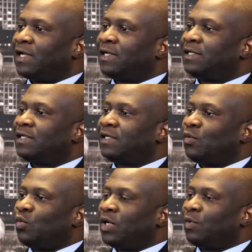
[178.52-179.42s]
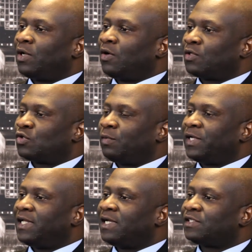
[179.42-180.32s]
and we will also
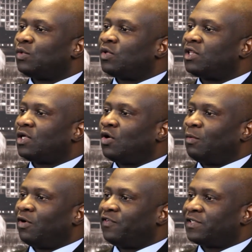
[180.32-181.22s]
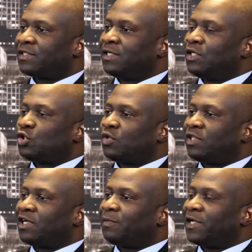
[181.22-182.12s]
be liaising with the Home Office should
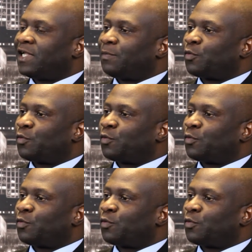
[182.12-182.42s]
there be any